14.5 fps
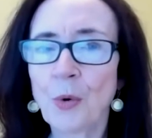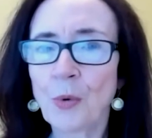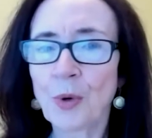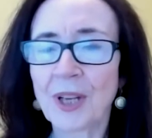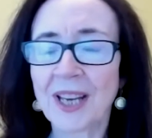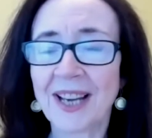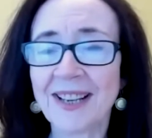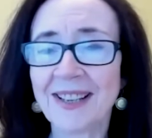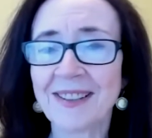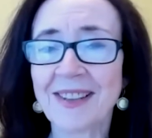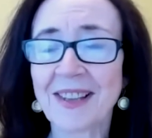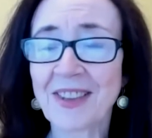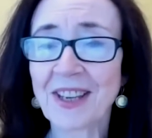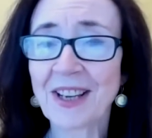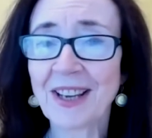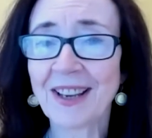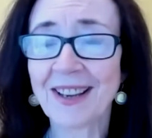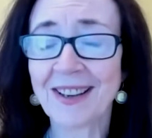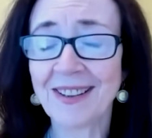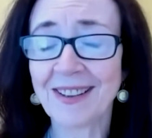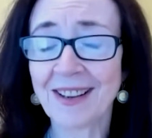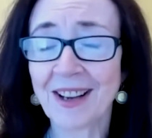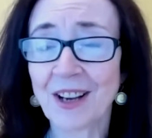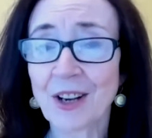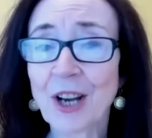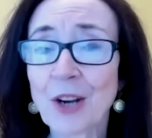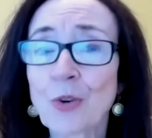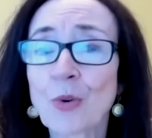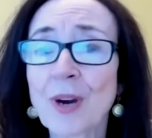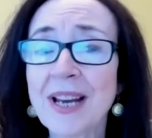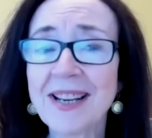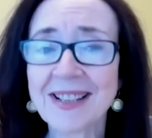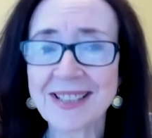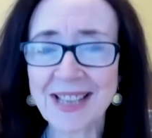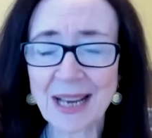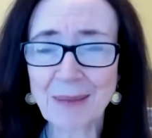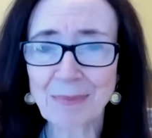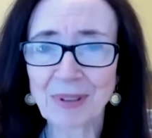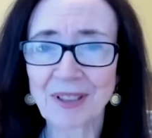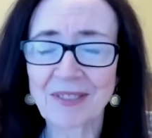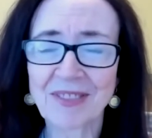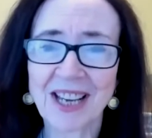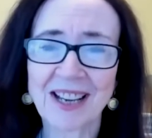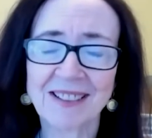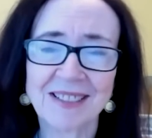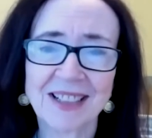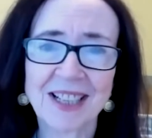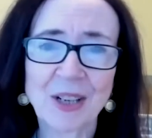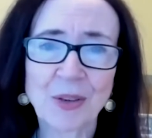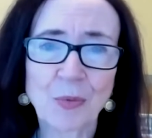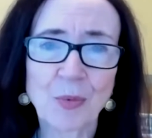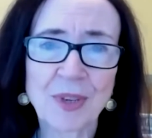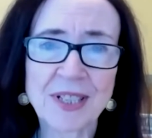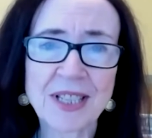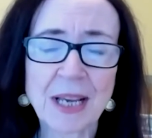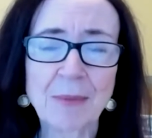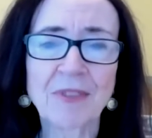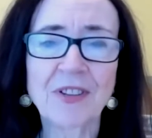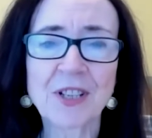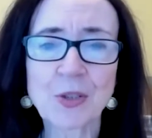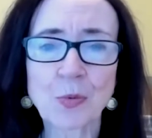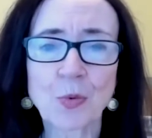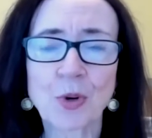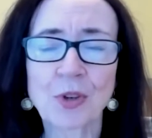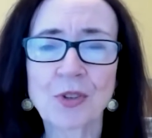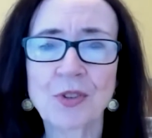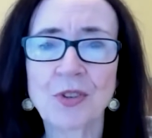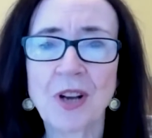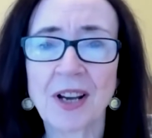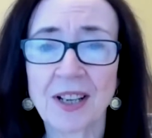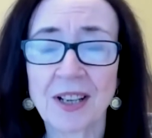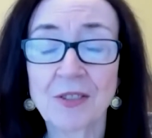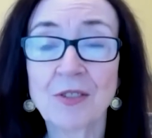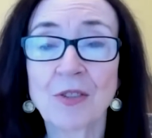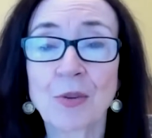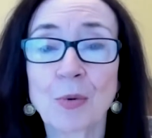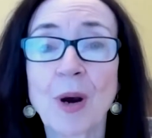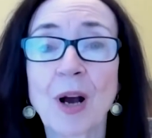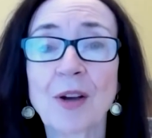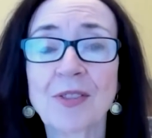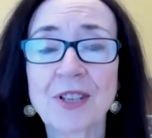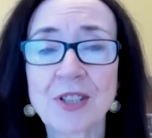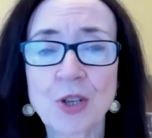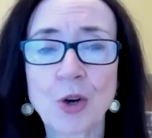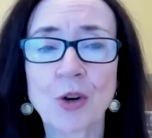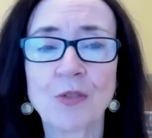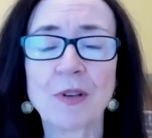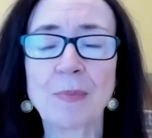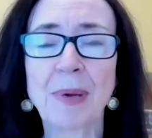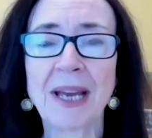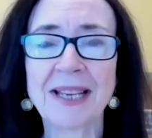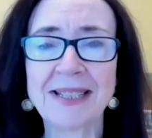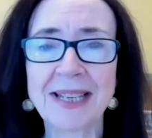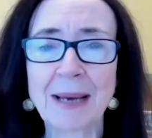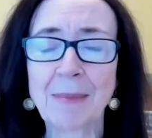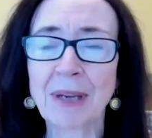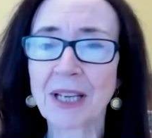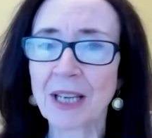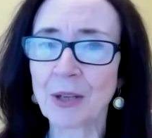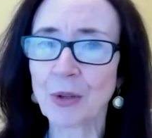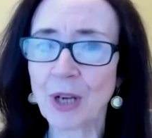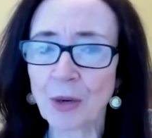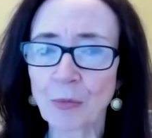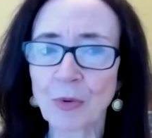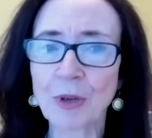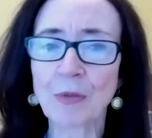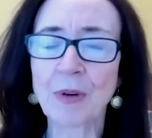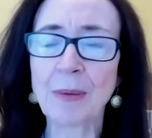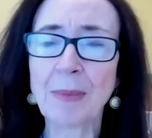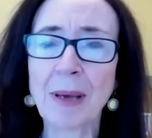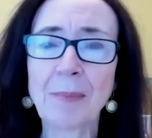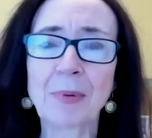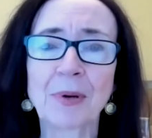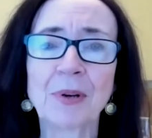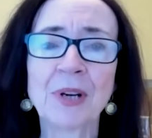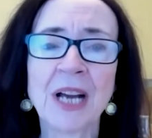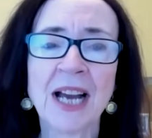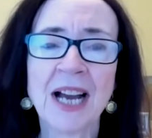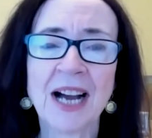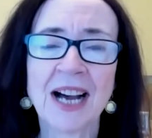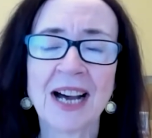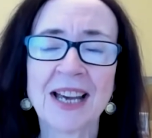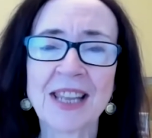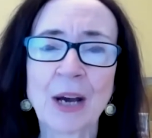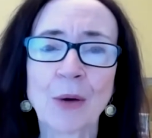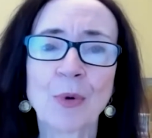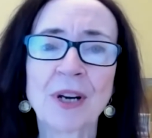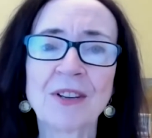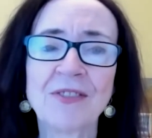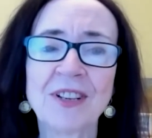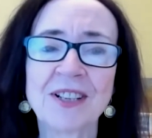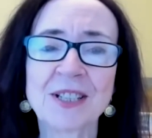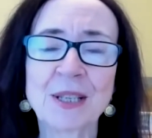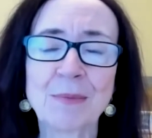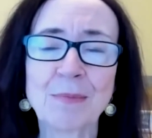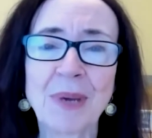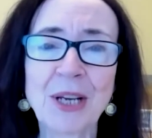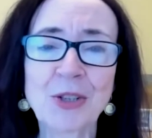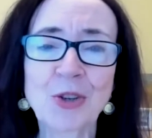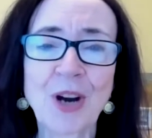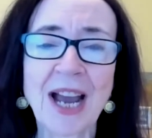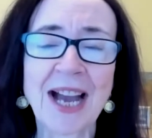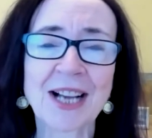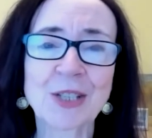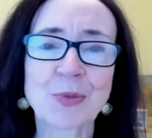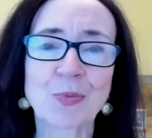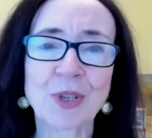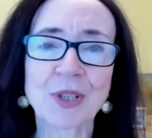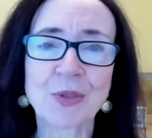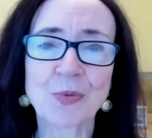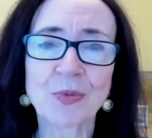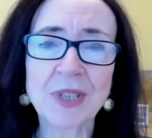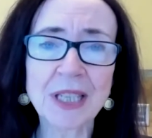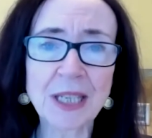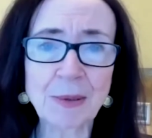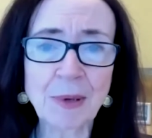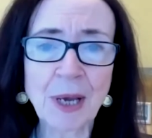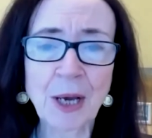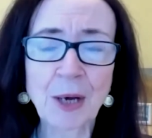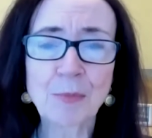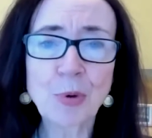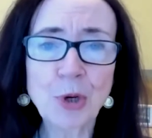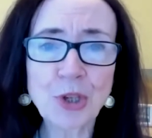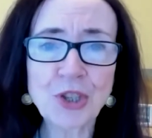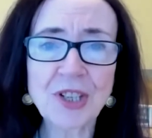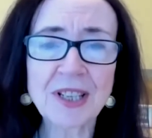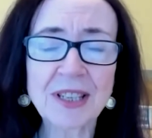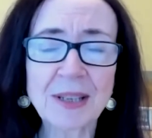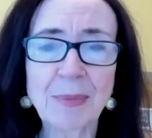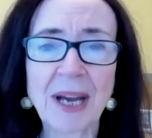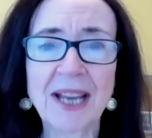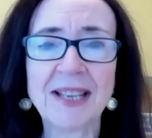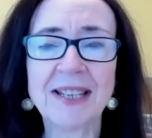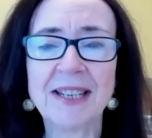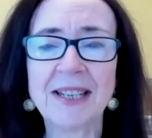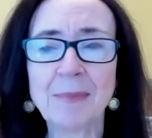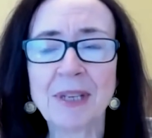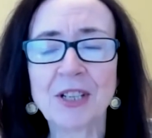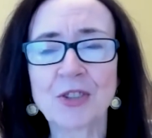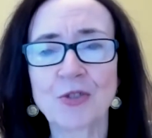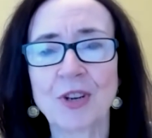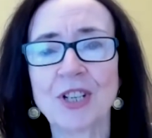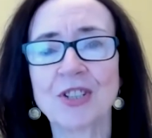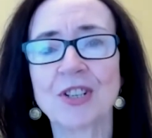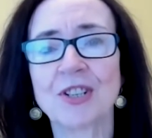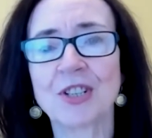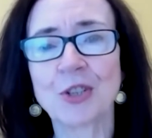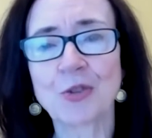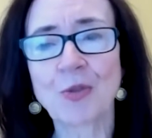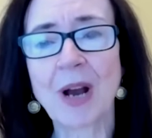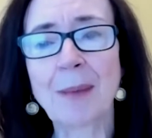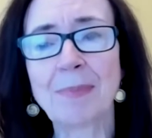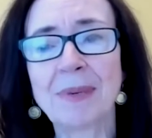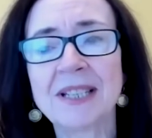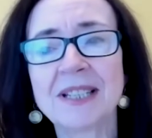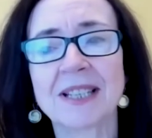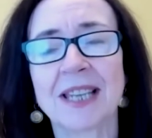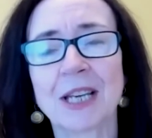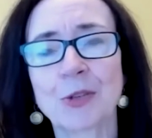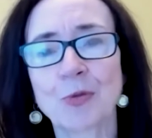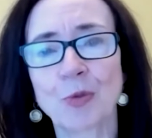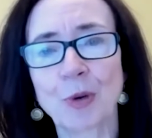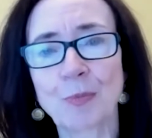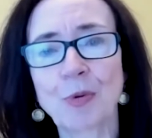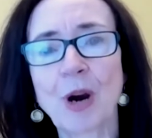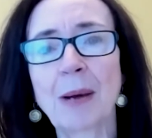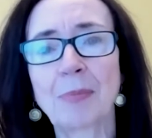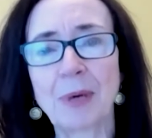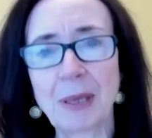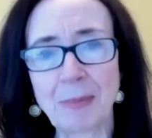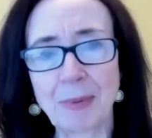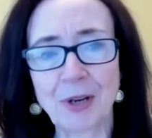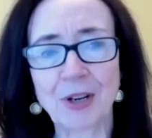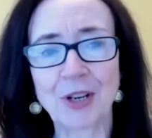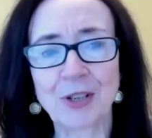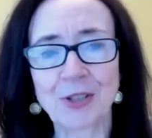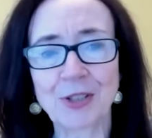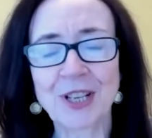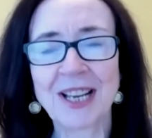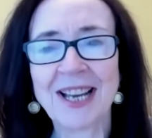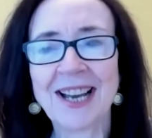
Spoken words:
Well, I think a great example of that was some of his work throughout this COVID pandemic. And we remember that one of his major acts was really pushing the Biden administration to drop intellectual property barriers